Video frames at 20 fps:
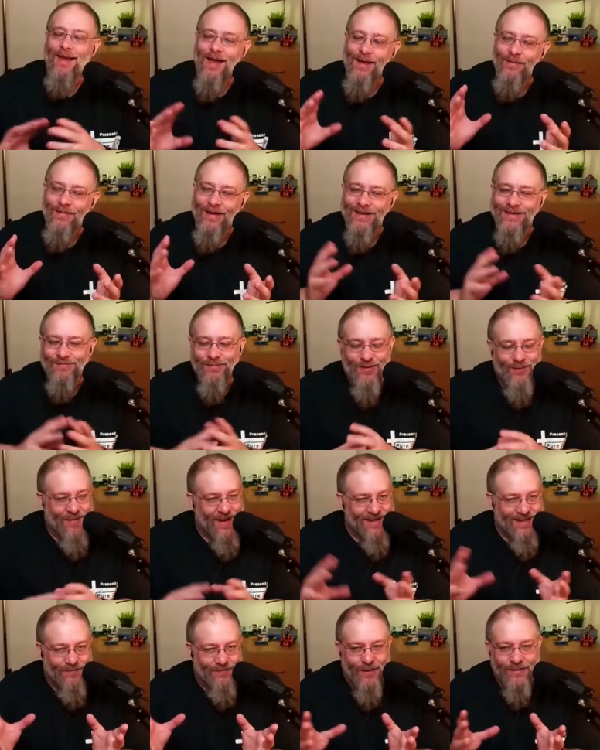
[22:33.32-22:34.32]
let's move
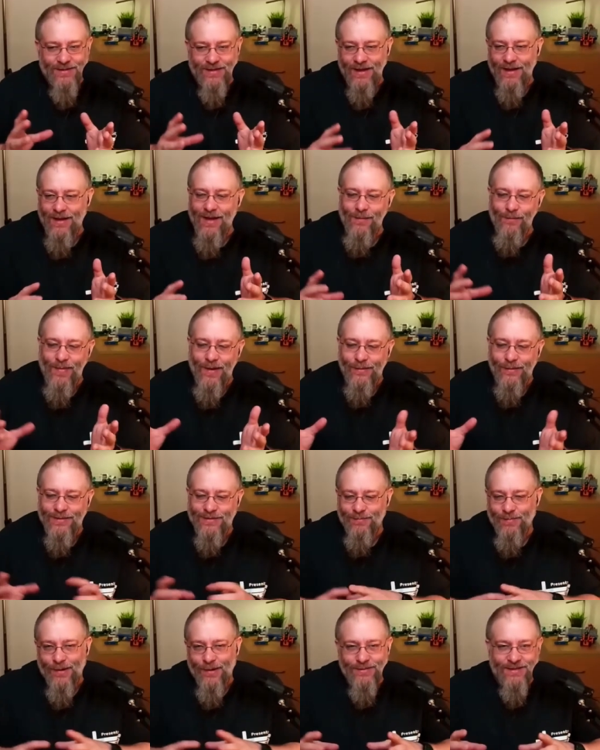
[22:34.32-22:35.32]
back
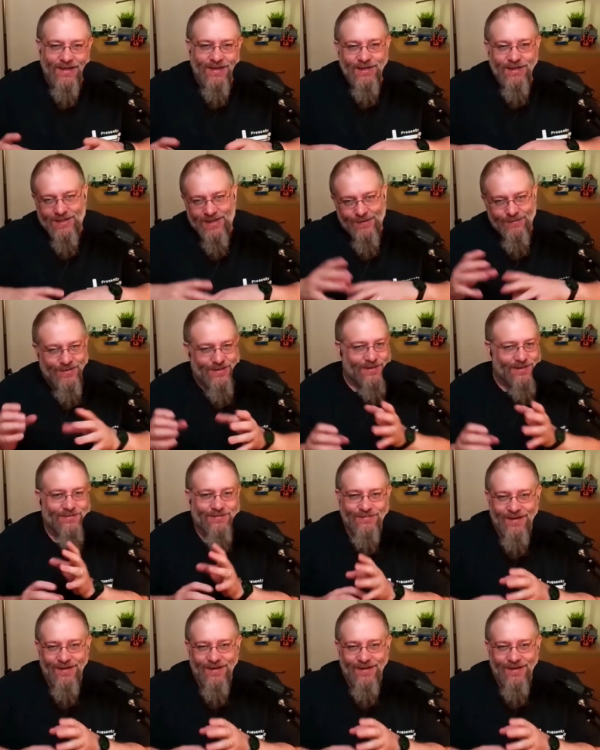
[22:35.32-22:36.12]
to boating, ships.